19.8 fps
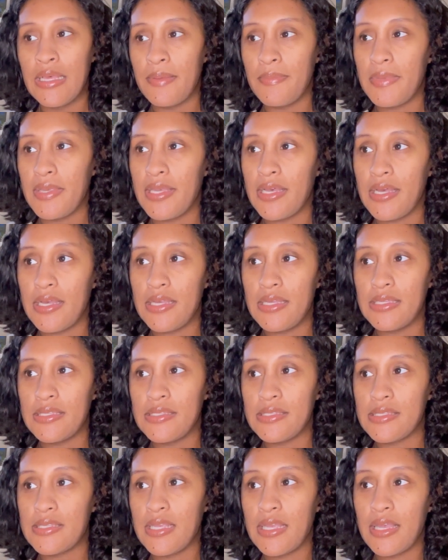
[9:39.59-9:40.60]

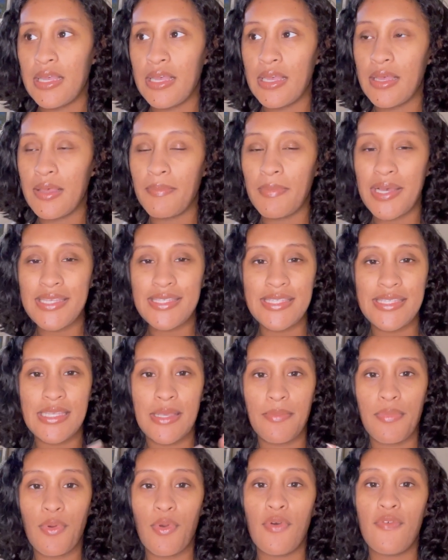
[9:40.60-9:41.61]
because my
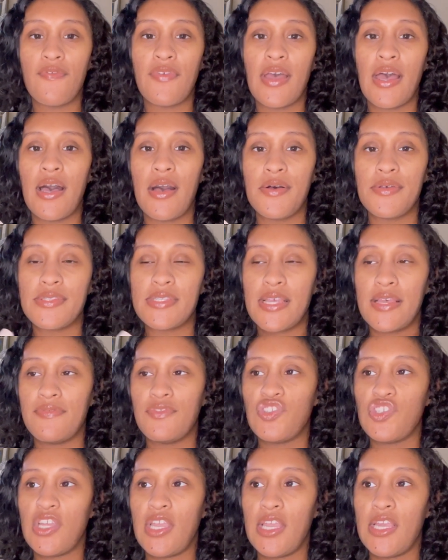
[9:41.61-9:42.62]
scent profiles have
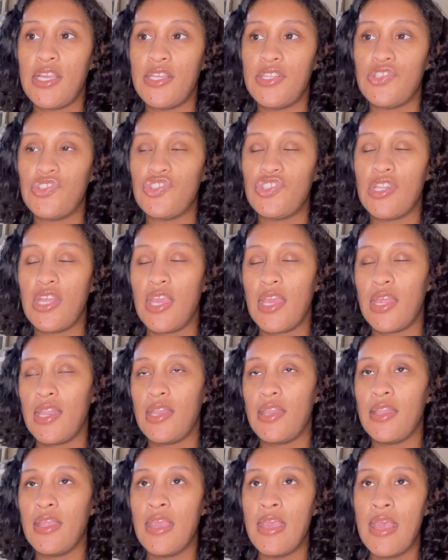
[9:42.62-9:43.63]
changed, and